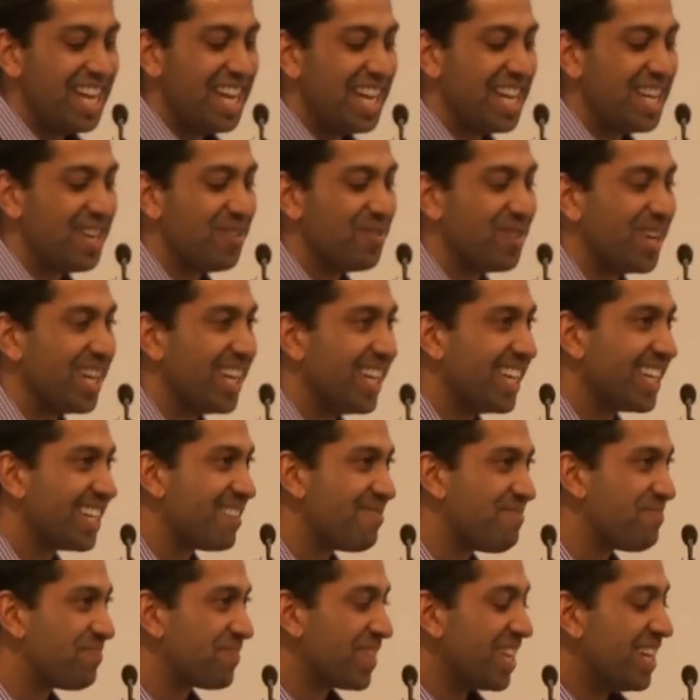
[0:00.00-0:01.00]
Anyway,
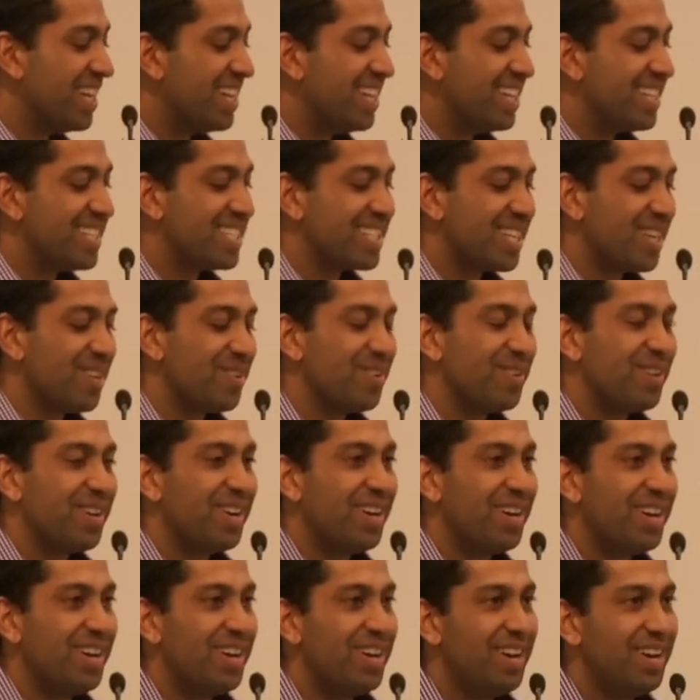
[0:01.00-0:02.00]

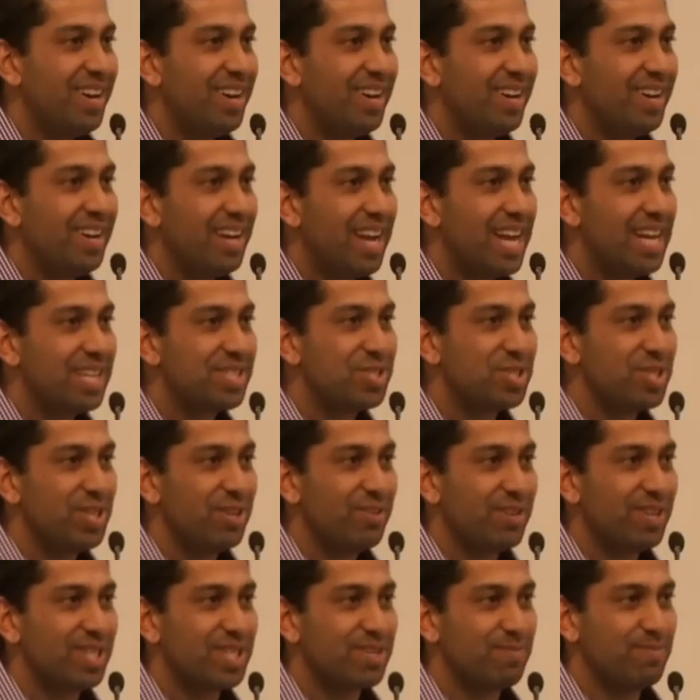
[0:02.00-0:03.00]
so last
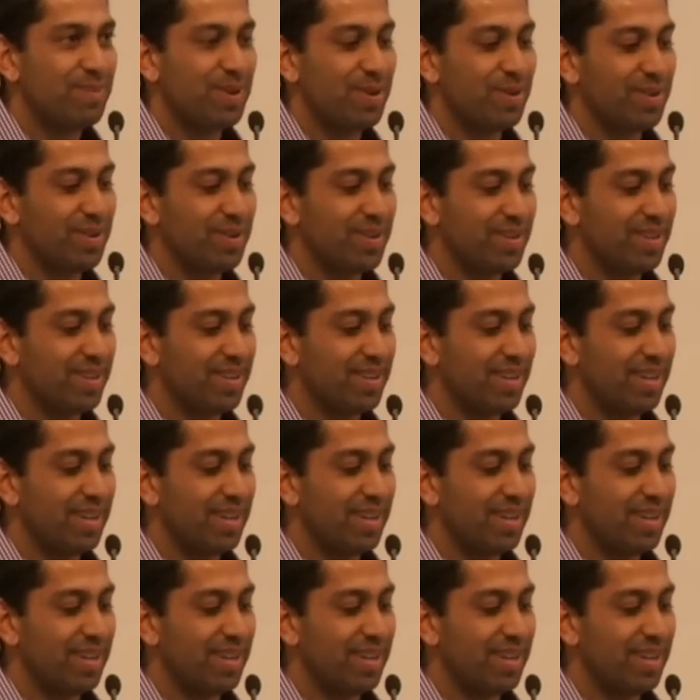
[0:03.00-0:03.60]
year I spoke